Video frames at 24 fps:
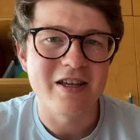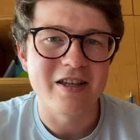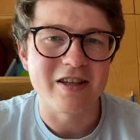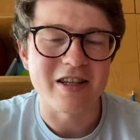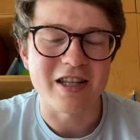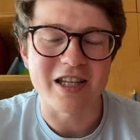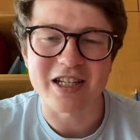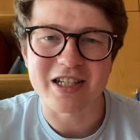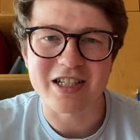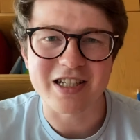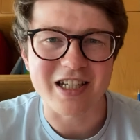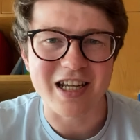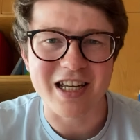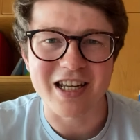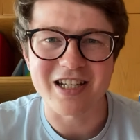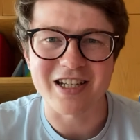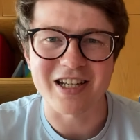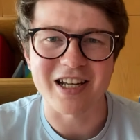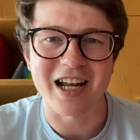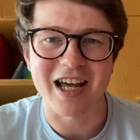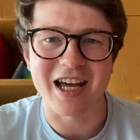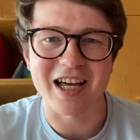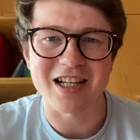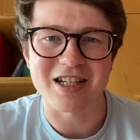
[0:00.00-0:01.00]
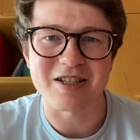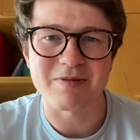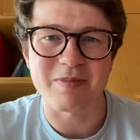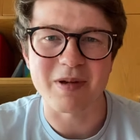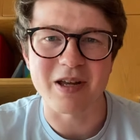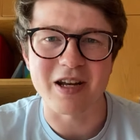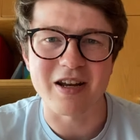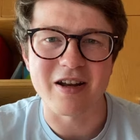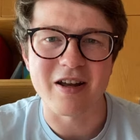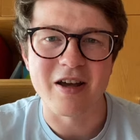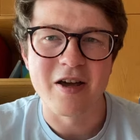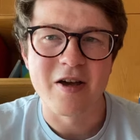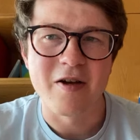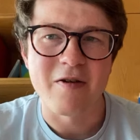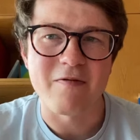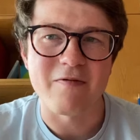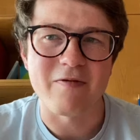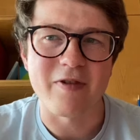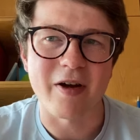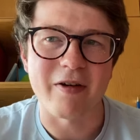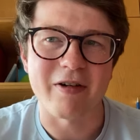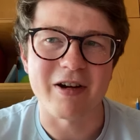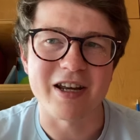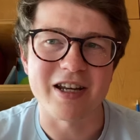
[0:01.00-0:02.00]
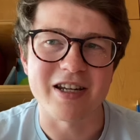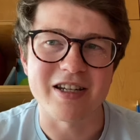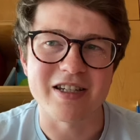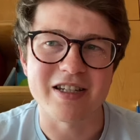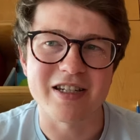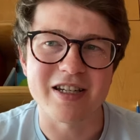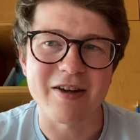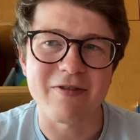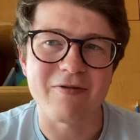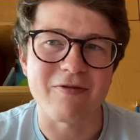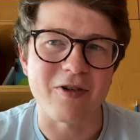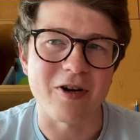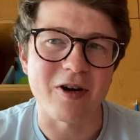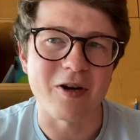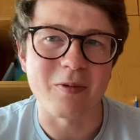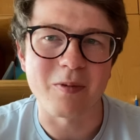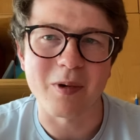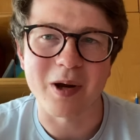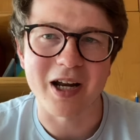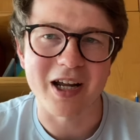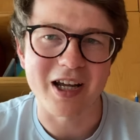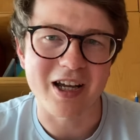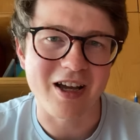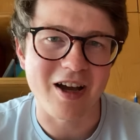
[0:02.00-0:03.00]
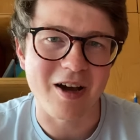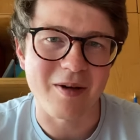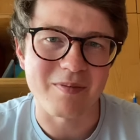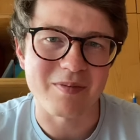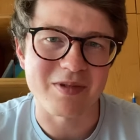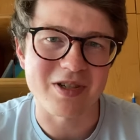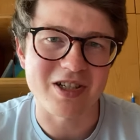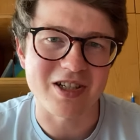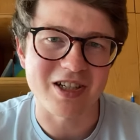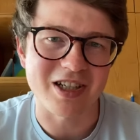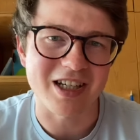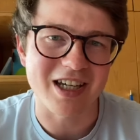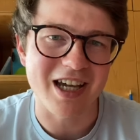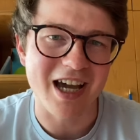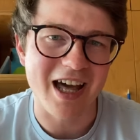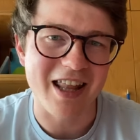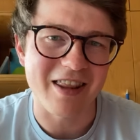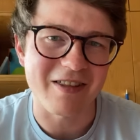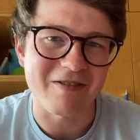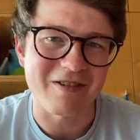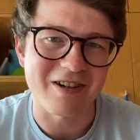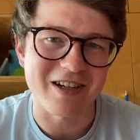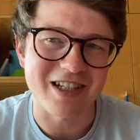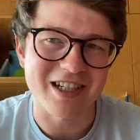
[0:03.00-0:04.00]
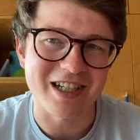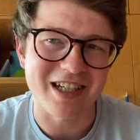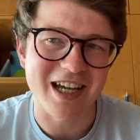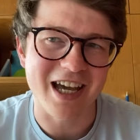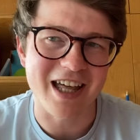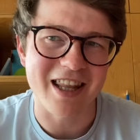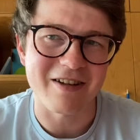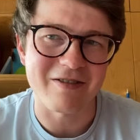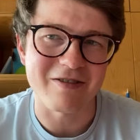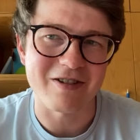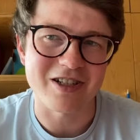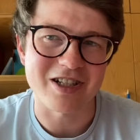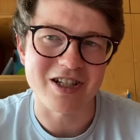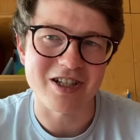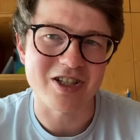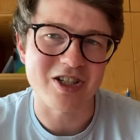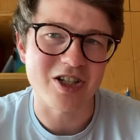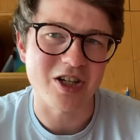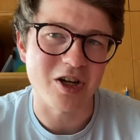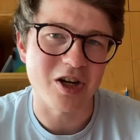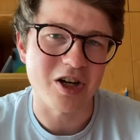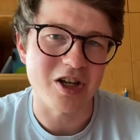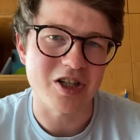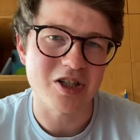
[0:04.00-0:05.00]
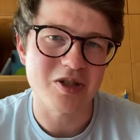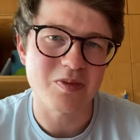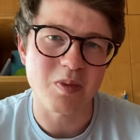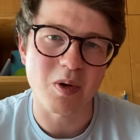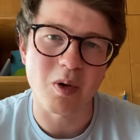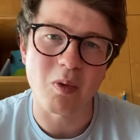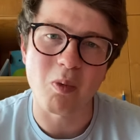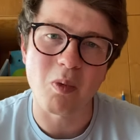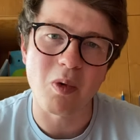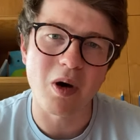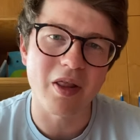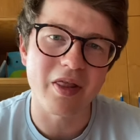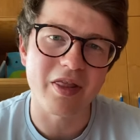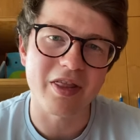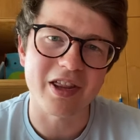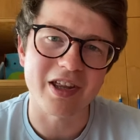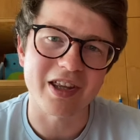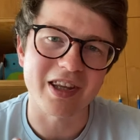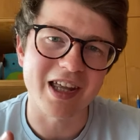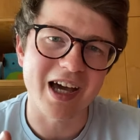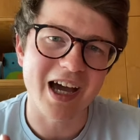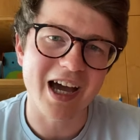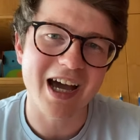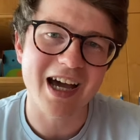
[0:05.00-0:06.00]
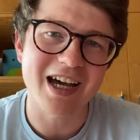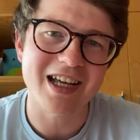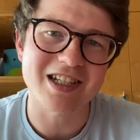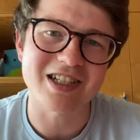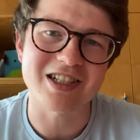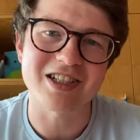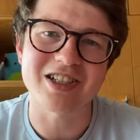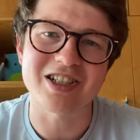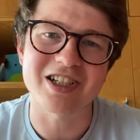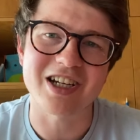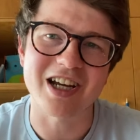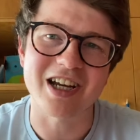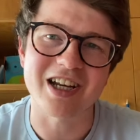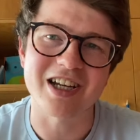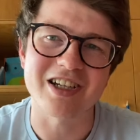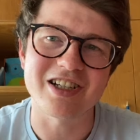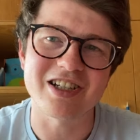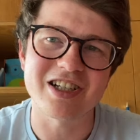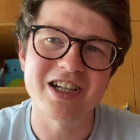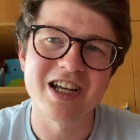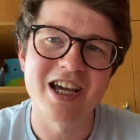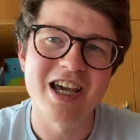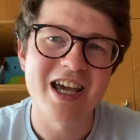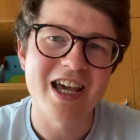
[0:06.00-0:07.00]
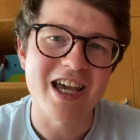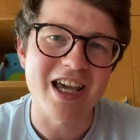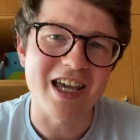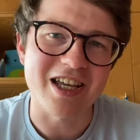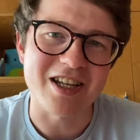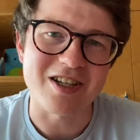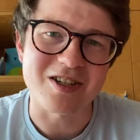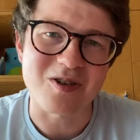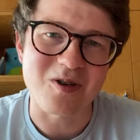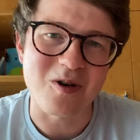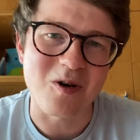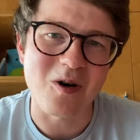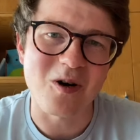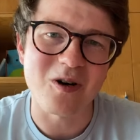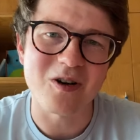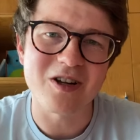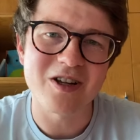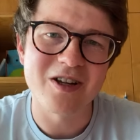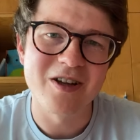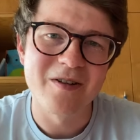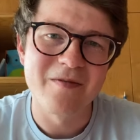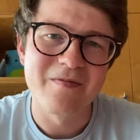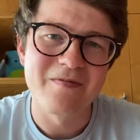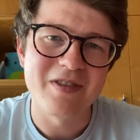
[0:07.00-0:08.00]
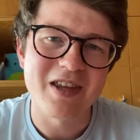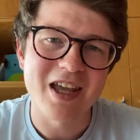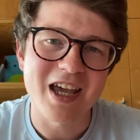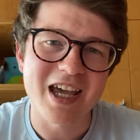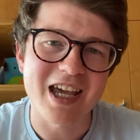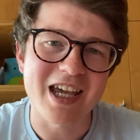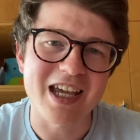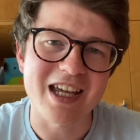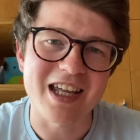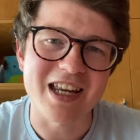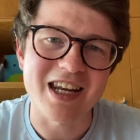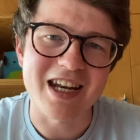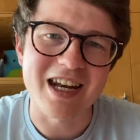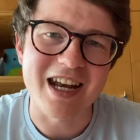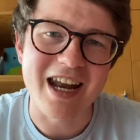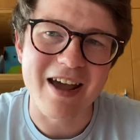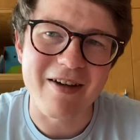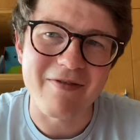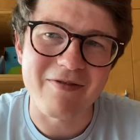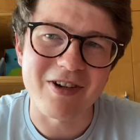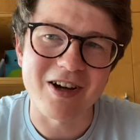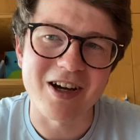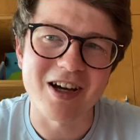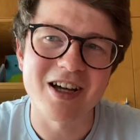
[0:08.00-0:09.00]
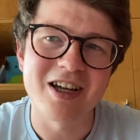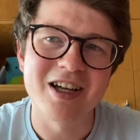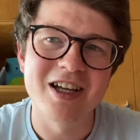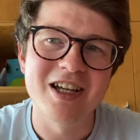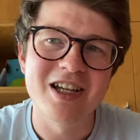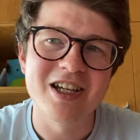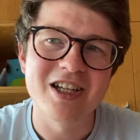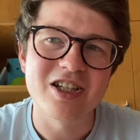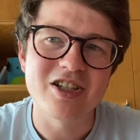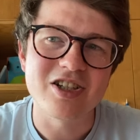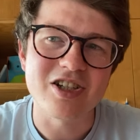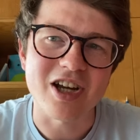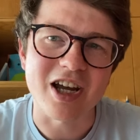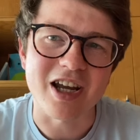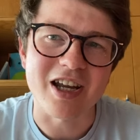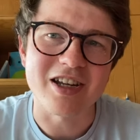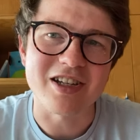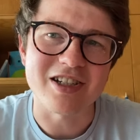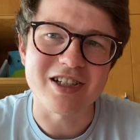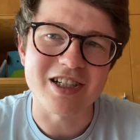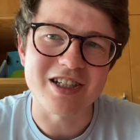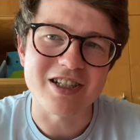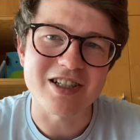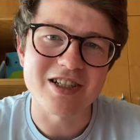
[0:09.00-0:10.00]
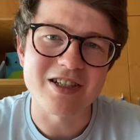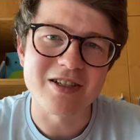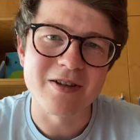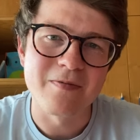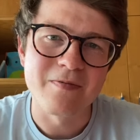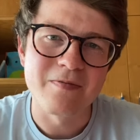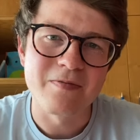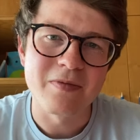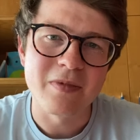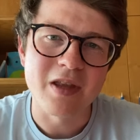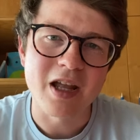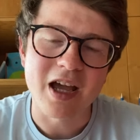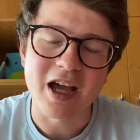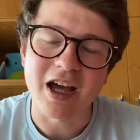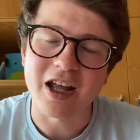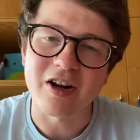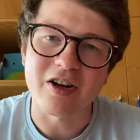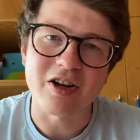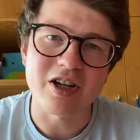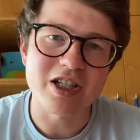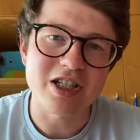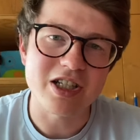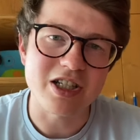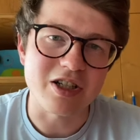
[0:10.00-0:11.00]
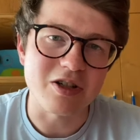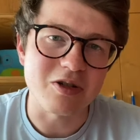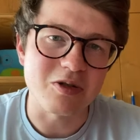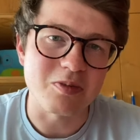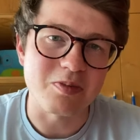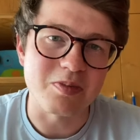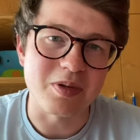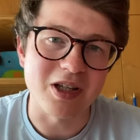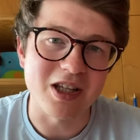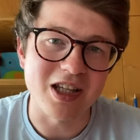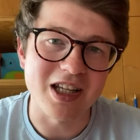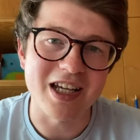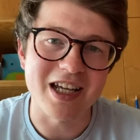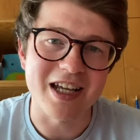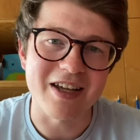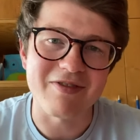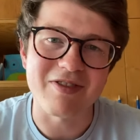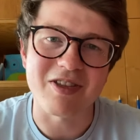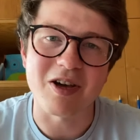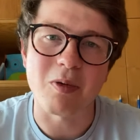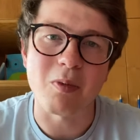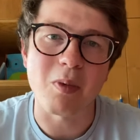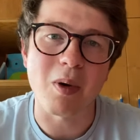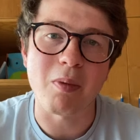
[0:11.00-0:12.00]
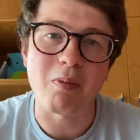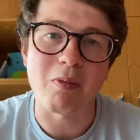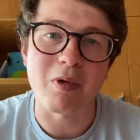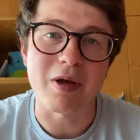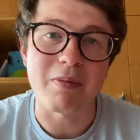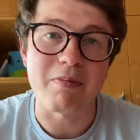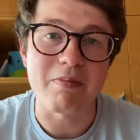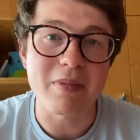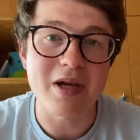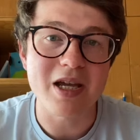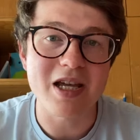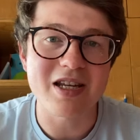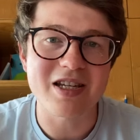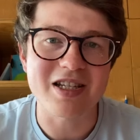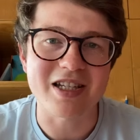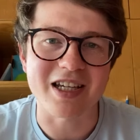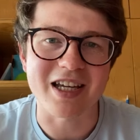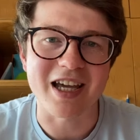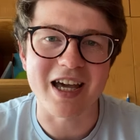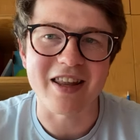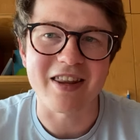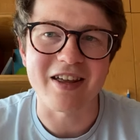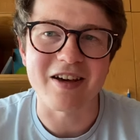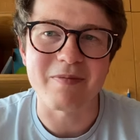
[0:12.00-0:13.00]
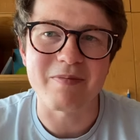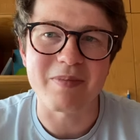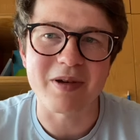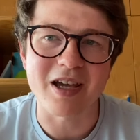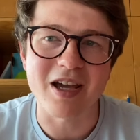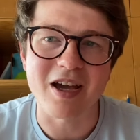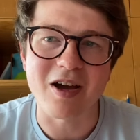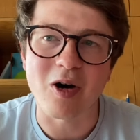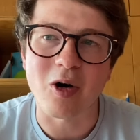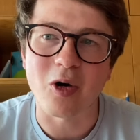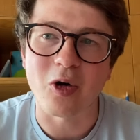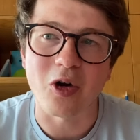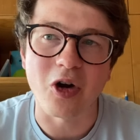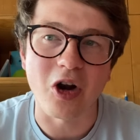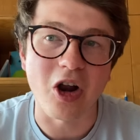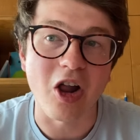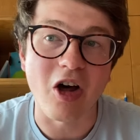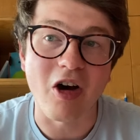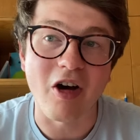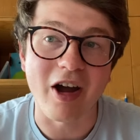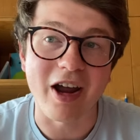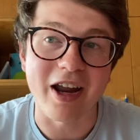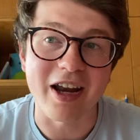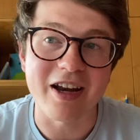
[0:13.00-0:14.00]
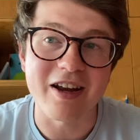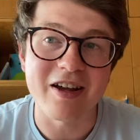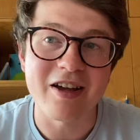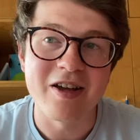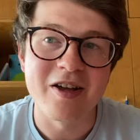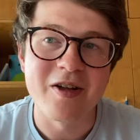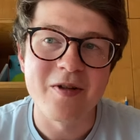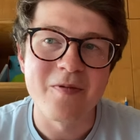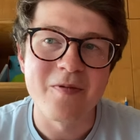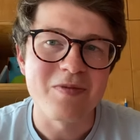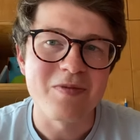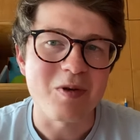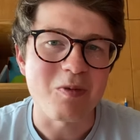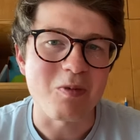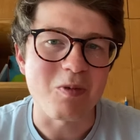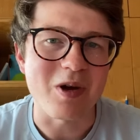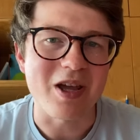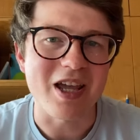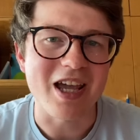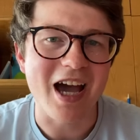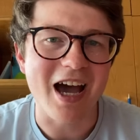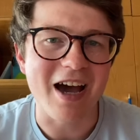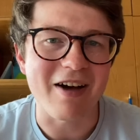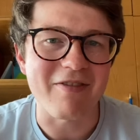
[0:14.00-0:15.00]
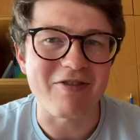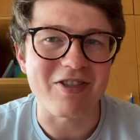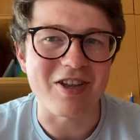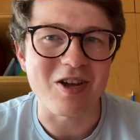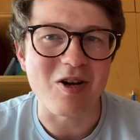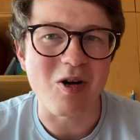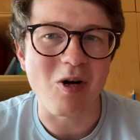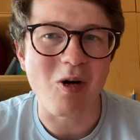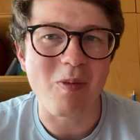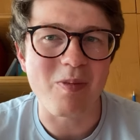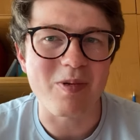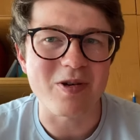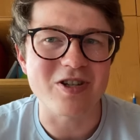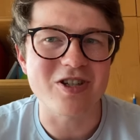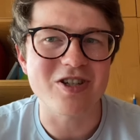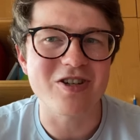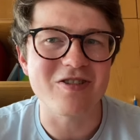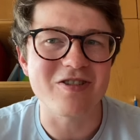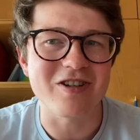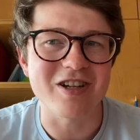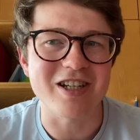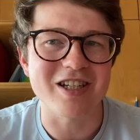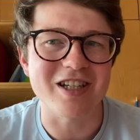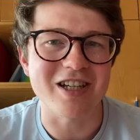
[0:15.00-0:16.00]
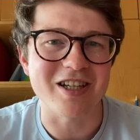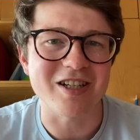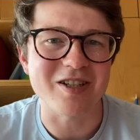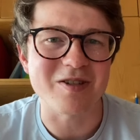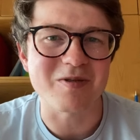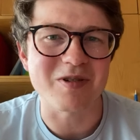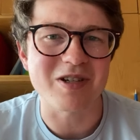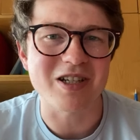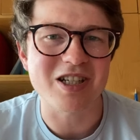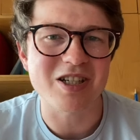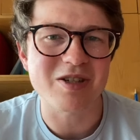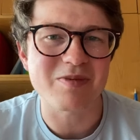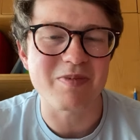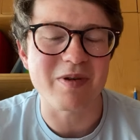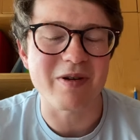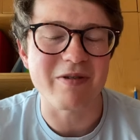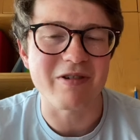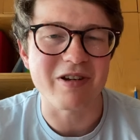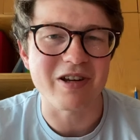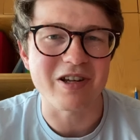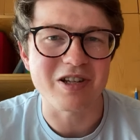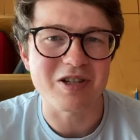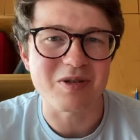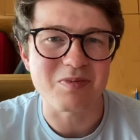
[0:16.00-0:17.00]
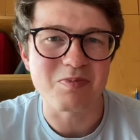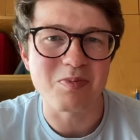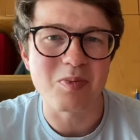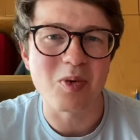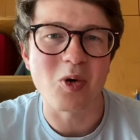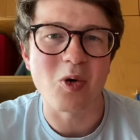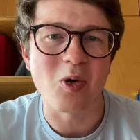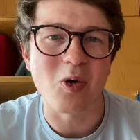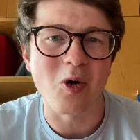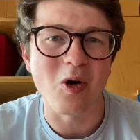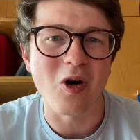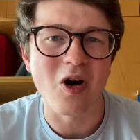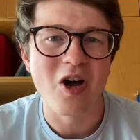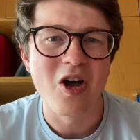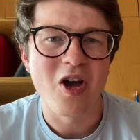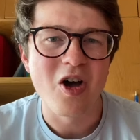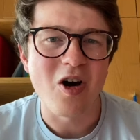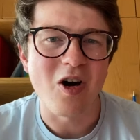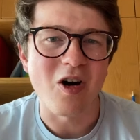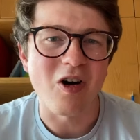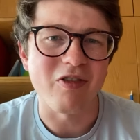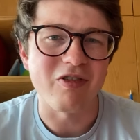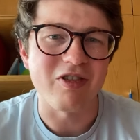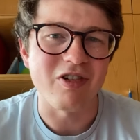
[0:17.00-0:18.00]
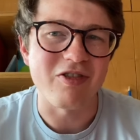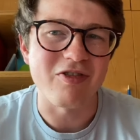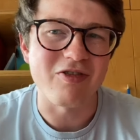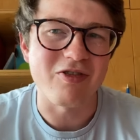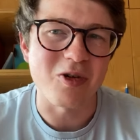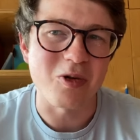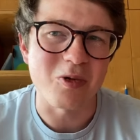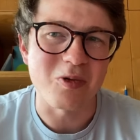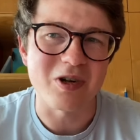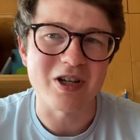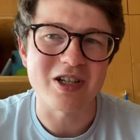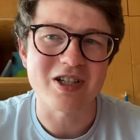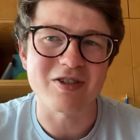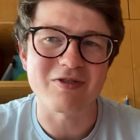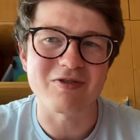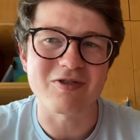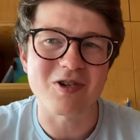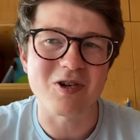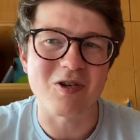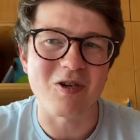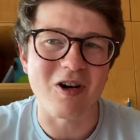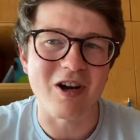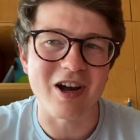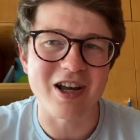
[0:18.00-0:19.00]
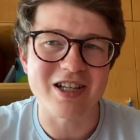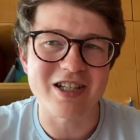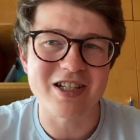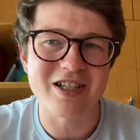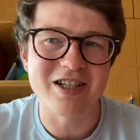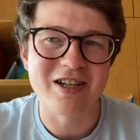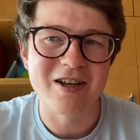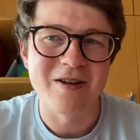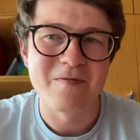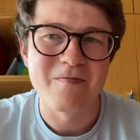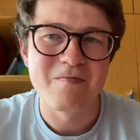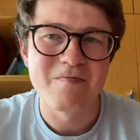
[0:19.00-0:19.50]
This season has been very different when it comes to gathering together as a church, but one thing that hasn't changed is God. He never changes. And I still believe that when we meet together, be it online, we have the opportunity to experience more of the fullness of Christ.